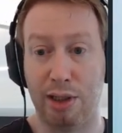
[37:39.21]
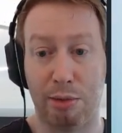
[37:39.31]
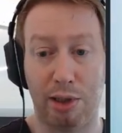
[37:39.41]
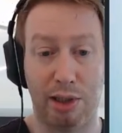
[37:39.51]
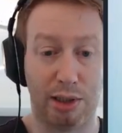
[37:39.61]

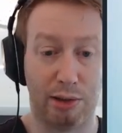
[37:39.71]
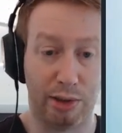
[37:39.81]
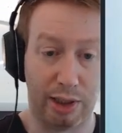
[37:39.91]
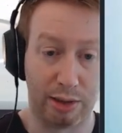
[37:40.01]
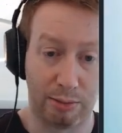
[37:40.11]
yeah,
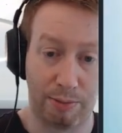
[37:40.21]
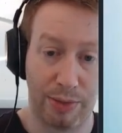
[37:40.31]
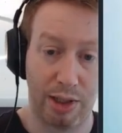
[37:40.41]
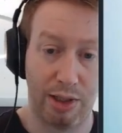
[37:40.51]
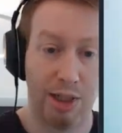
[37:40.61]
capitalizing on
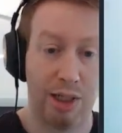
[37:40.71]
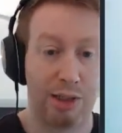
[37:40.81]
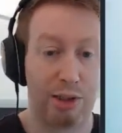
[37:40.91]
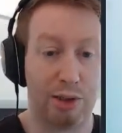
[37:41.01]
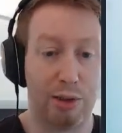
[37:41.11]
that.
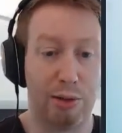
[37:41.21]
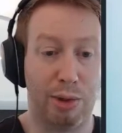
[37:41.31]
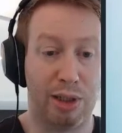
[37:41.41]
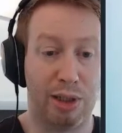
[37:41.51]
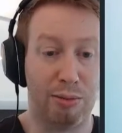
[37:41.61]

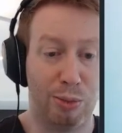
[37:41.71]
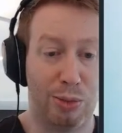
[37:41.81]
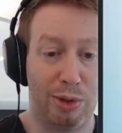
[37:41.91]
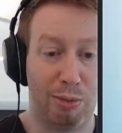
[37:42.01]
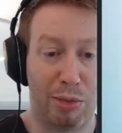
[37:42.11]
So
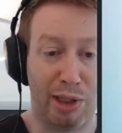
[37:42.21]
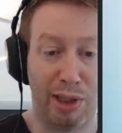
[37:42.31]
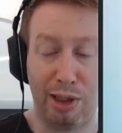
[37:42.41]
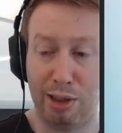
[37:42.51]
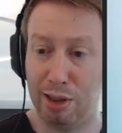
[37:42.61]

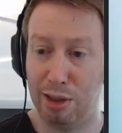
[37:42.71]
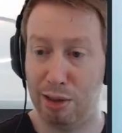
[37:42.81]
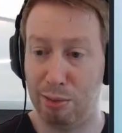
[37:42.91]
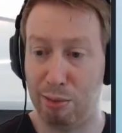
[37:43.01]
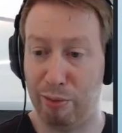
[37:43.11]

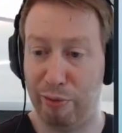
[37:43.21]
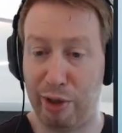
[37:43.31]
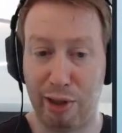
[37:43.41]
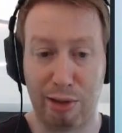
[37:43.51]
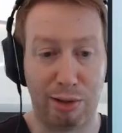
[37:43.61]
my
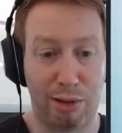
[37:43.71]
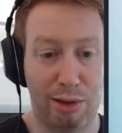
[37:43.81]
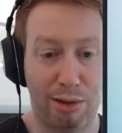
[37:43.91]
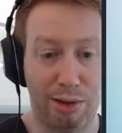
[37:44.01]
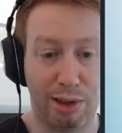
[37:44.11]

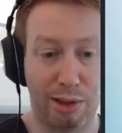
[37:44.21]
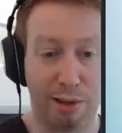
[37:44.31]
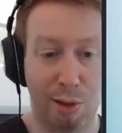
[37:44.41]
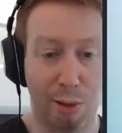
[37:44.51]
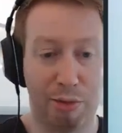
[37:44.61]
final
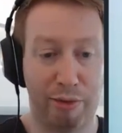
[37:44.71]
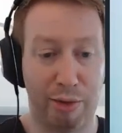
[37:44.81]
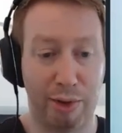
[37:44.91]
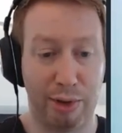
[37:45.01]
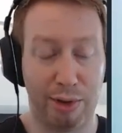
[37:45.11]

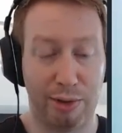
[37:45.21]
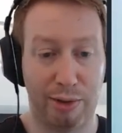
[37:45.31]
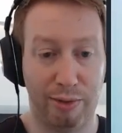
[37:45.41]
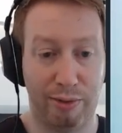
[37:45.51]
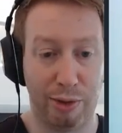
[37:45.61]
hope
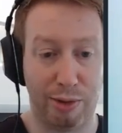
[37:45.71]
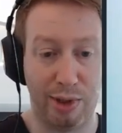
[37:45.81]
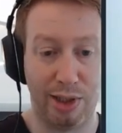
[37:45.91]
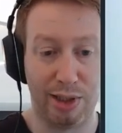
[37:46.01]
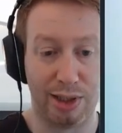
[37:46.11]
for
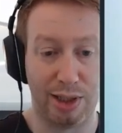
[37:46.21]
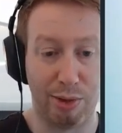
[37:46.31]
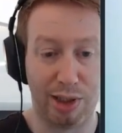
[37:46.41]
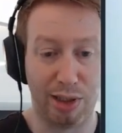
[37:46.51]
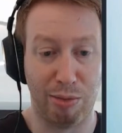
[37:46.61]

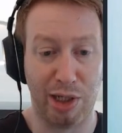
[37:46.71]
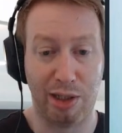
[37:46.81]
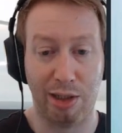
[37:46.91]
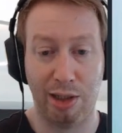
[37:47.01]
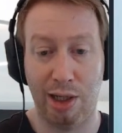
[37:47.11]
today is that we
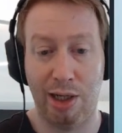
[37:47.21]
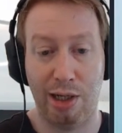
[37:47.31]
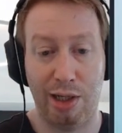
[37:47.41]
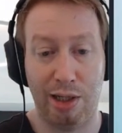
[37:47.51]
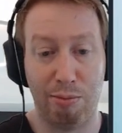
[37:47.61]
can make